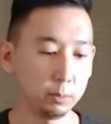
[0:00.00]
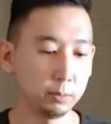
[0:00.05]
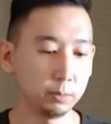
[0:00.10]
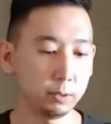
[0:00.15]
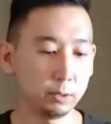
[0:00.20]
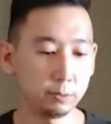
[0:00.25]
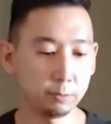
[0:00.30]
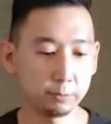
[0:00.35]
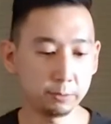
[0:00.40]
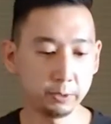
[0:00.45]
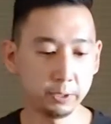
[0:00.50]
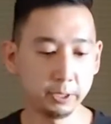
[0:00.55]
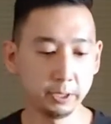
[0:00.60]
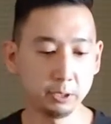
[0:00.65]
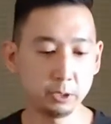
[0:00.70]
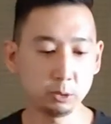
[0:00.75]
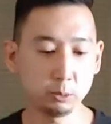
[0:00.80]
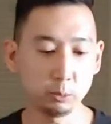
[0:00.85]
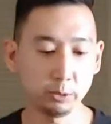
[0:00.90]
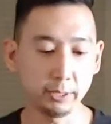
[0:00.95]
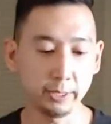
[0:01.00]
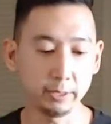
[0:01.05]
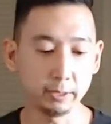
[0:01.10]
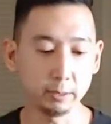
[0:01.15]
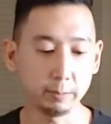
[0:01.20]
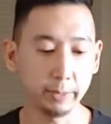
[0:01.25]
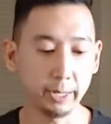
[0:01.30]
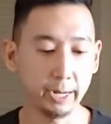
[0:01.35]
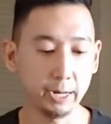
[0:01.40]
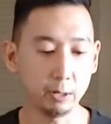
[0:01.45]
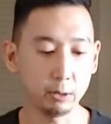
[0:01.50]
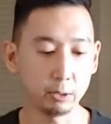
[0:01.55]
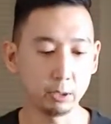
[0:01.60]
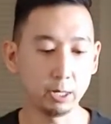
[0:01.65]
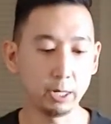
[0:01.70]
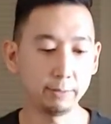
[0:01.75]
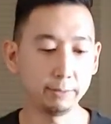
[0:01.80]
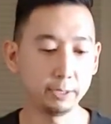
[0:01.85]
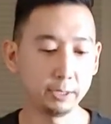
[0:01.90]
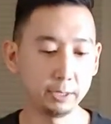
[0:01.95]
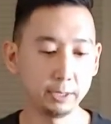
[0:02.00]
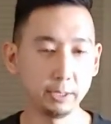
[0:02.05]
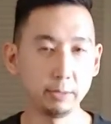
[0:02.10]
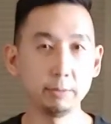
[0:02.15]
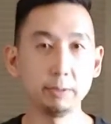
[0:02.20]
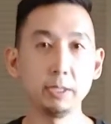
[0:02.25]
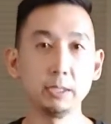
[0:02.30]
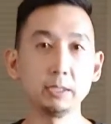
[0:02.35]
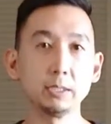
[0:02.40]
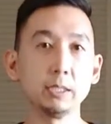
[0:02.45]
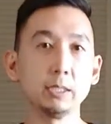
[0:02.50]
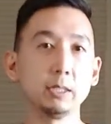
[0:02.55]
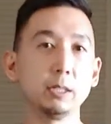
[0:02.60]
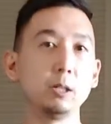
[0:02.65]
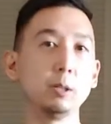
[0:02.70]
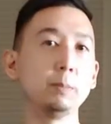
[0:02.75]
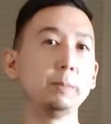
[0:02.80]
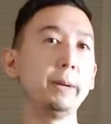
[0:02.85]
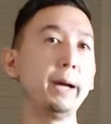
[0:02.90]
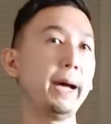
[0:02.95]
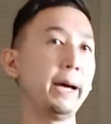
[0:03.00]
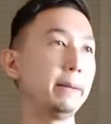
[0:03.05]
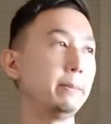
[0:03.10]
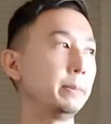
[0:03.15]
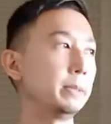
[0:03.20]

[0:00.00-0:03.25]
the fridge without the power, obviously everything's going to go bad.